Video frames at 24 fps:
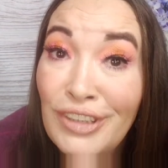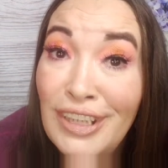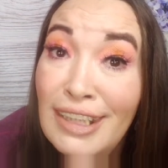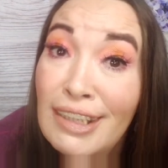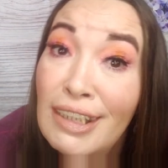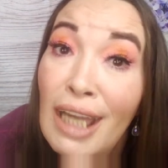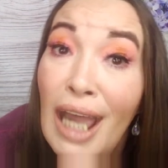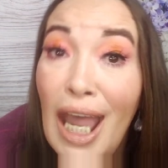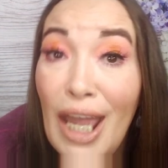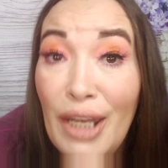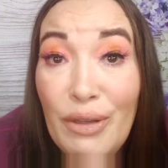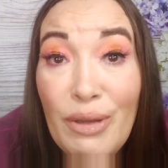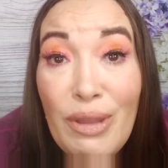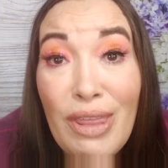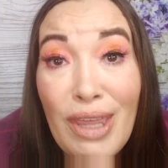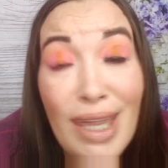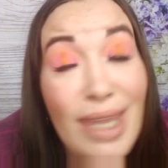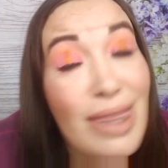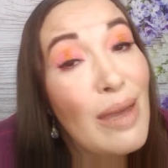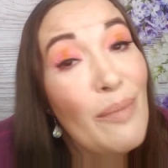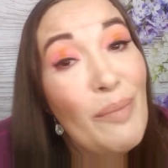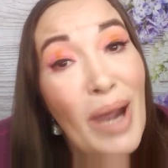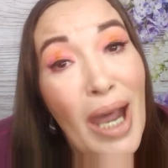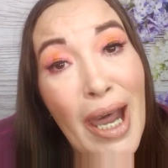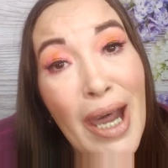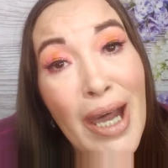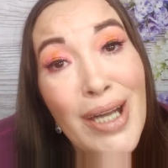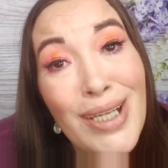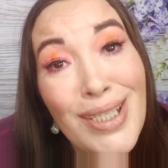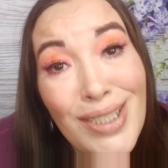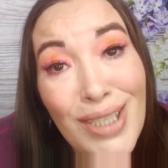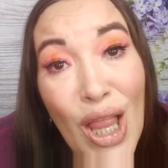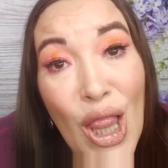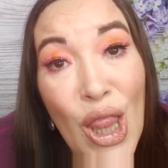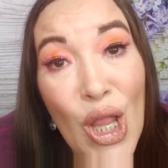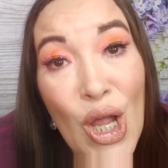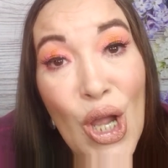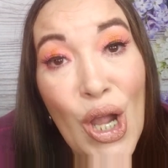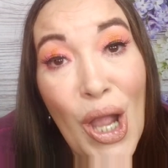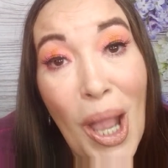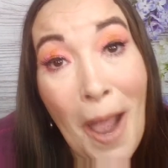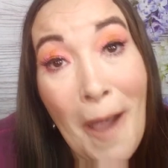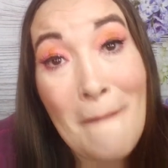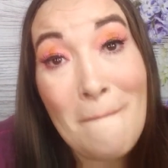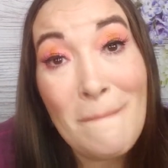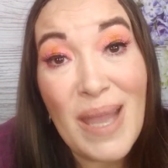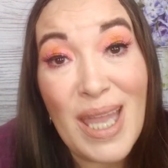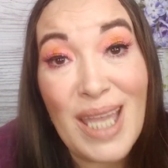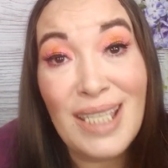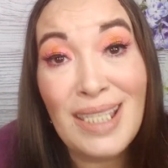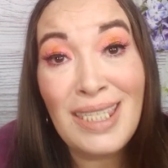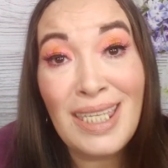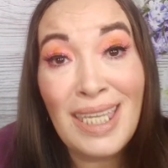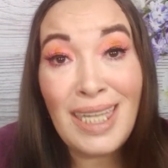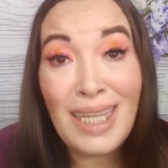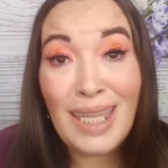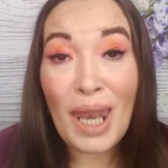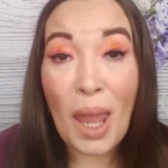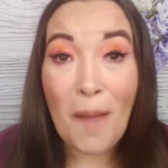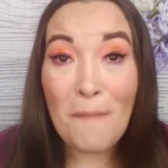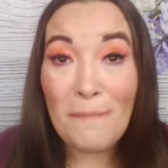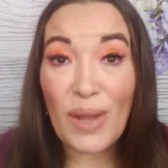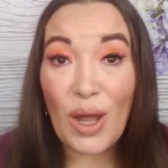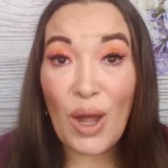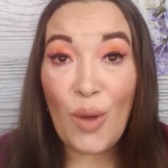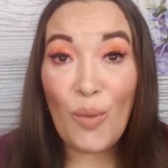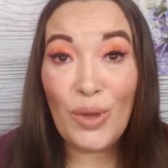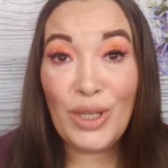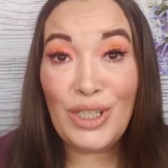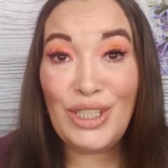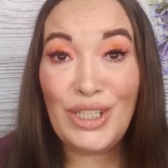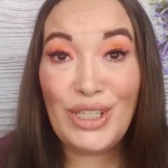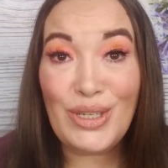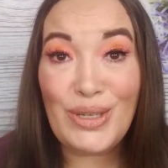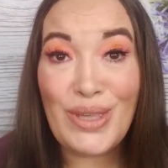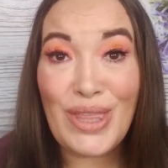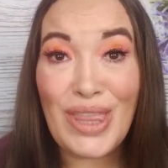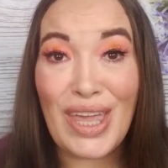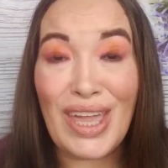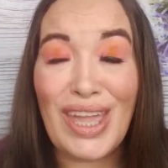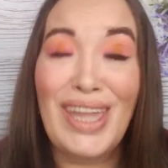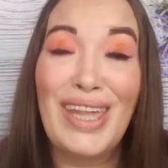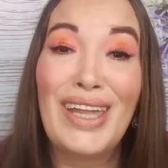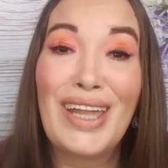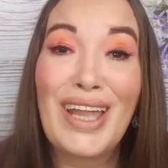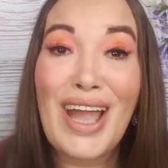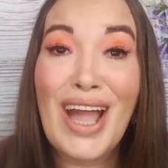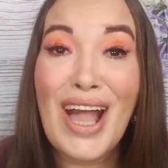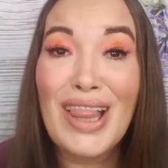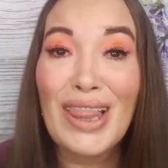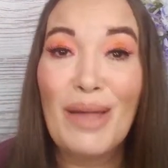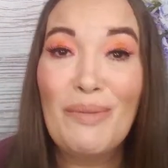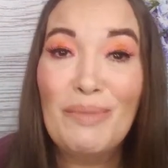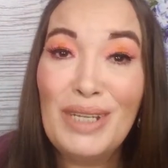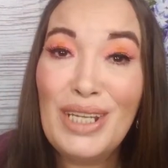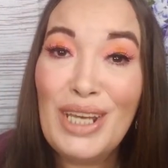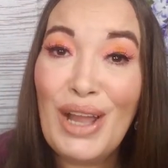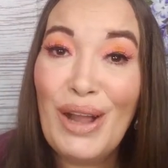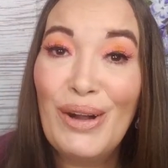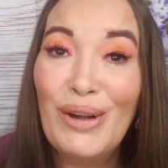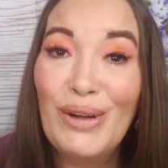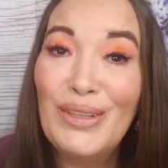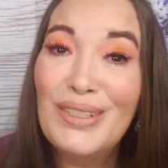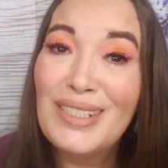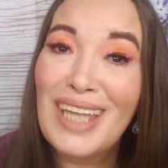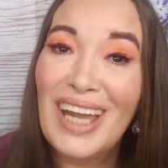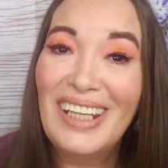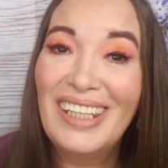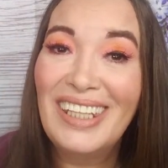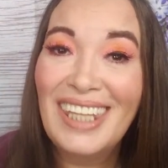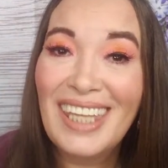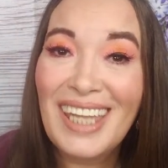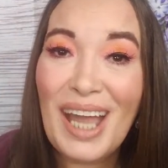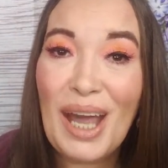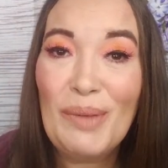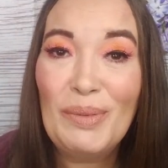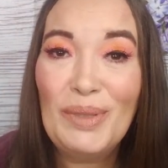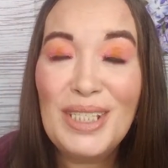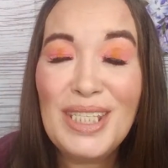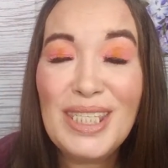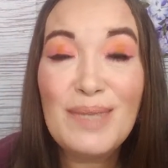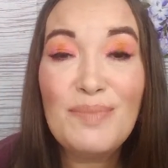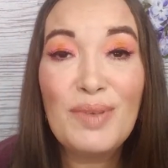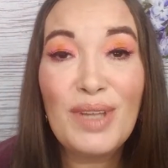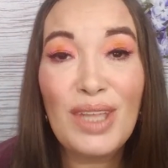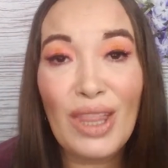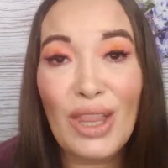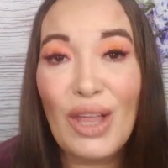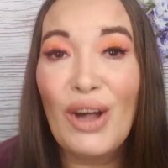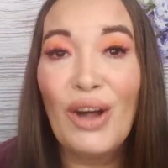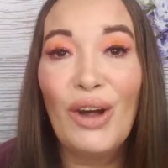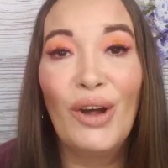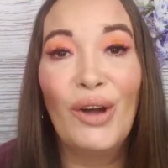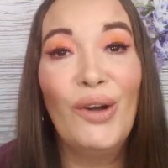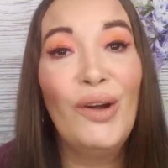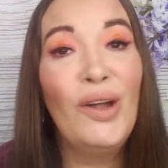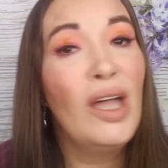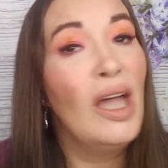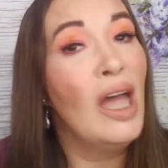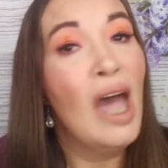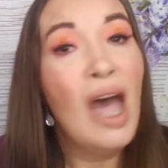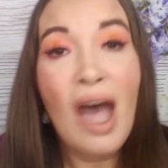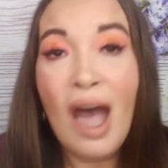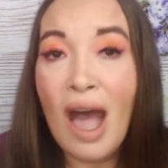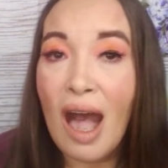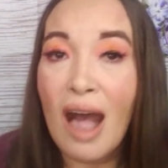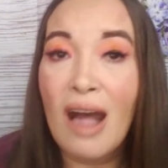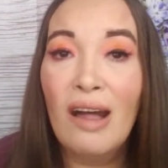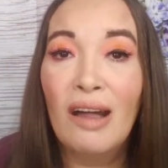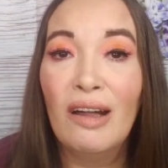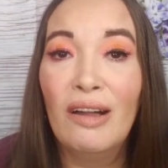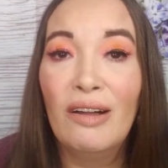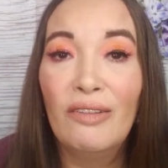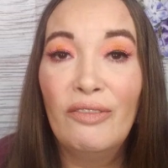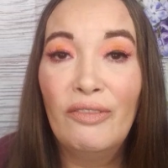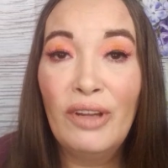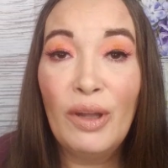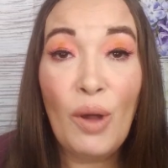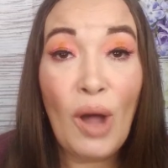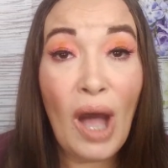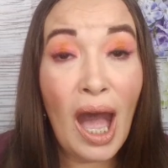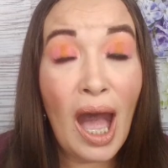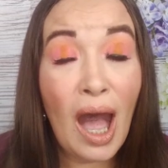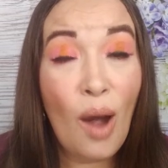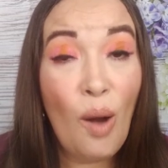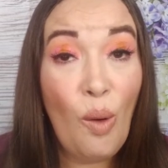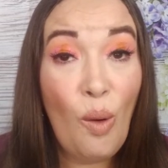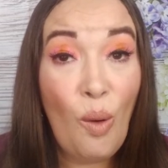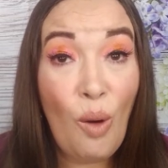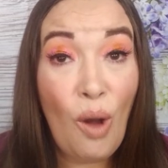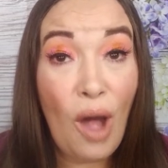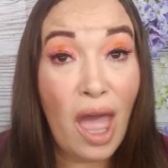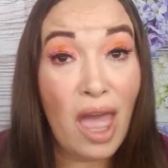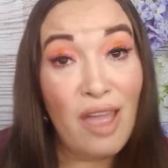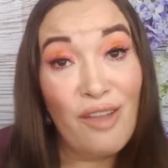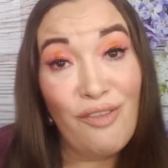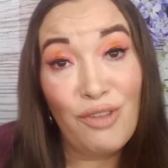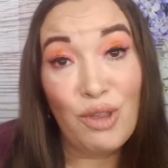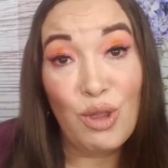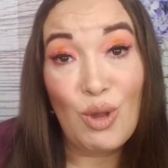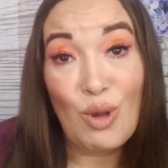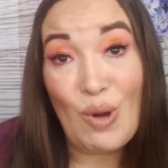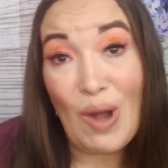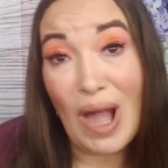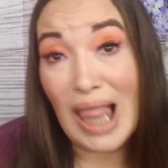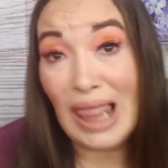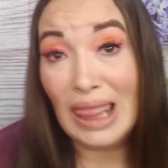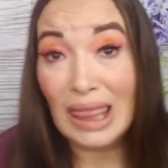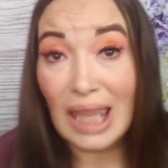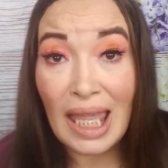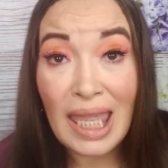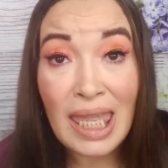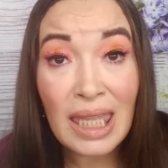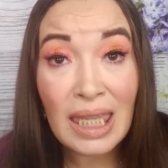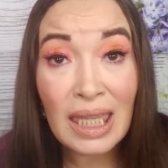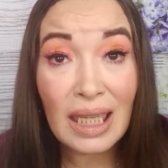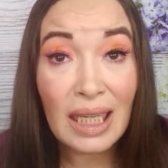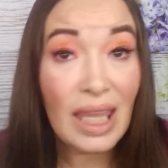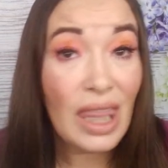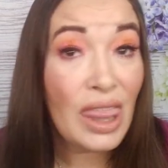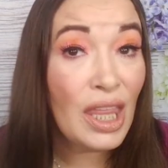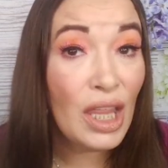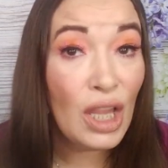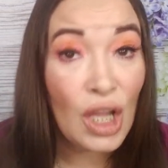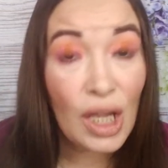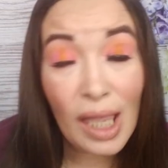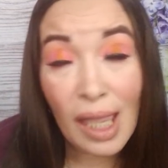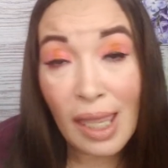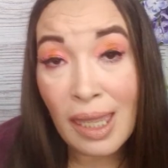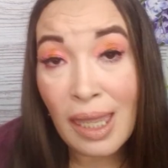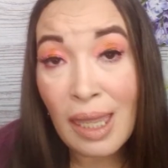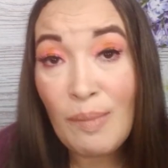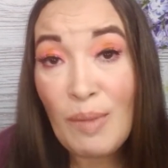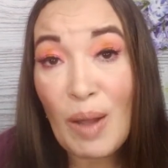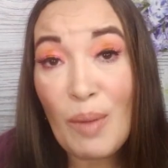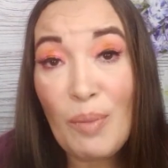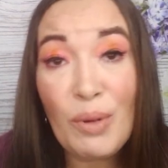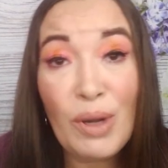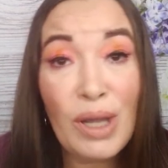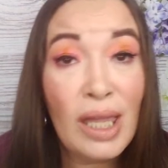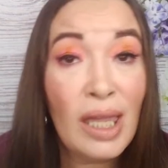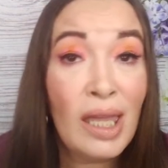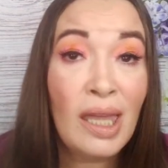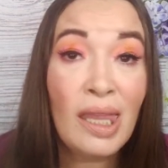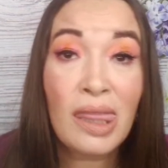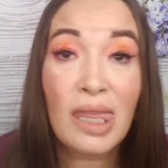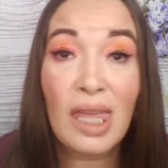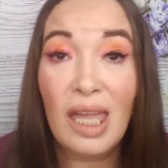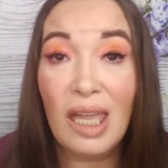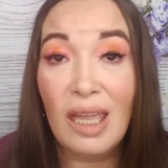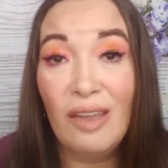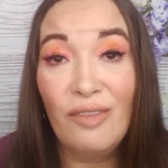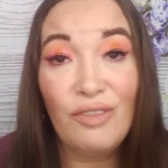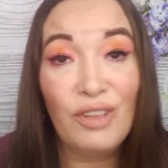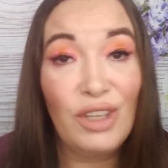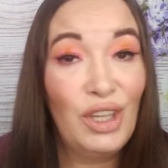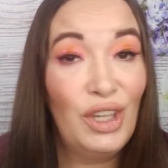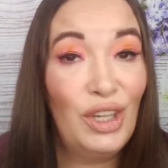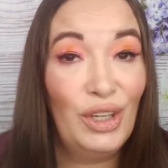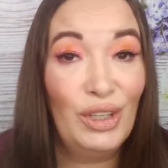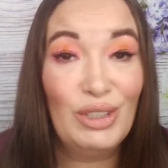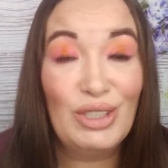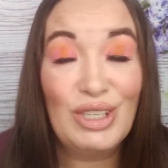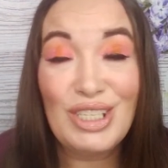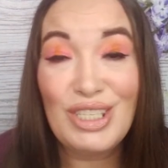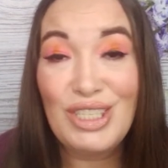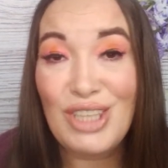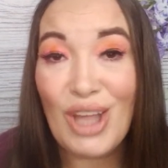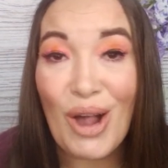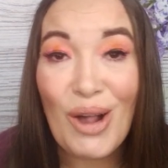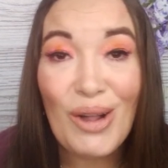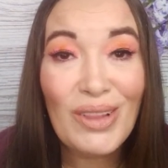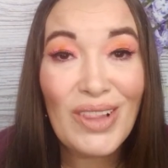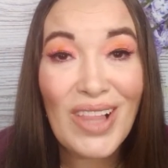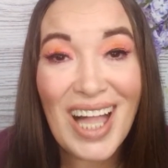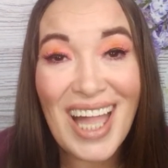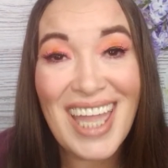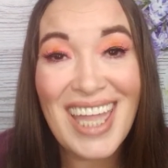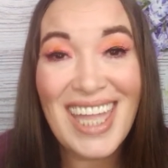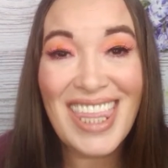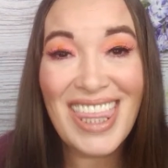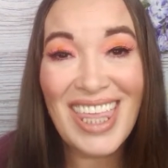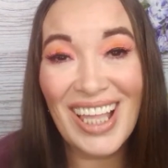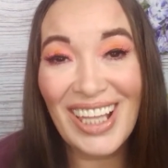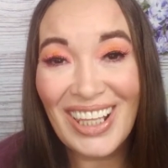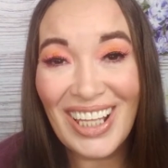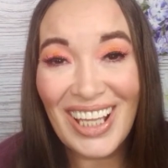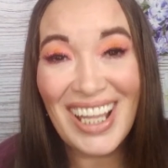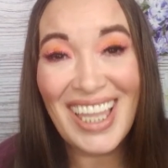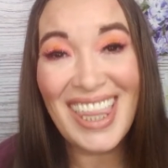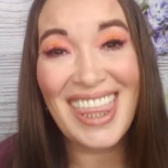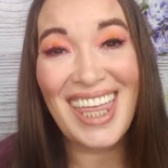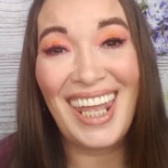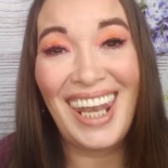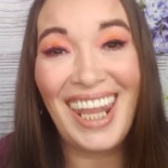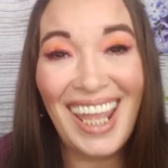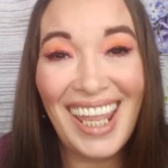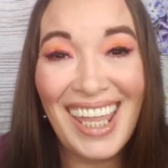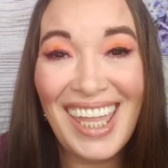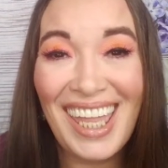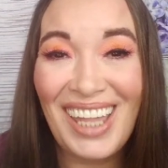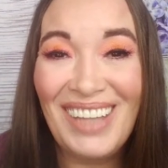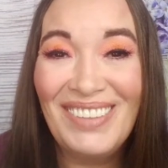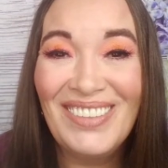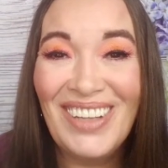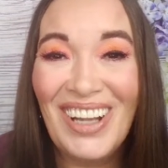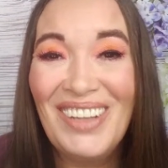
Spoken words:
I do think that my eyes look amazing. But what do you think? Let me know down in the comments below of if you like the look I came up with, if you don't like the look that I came up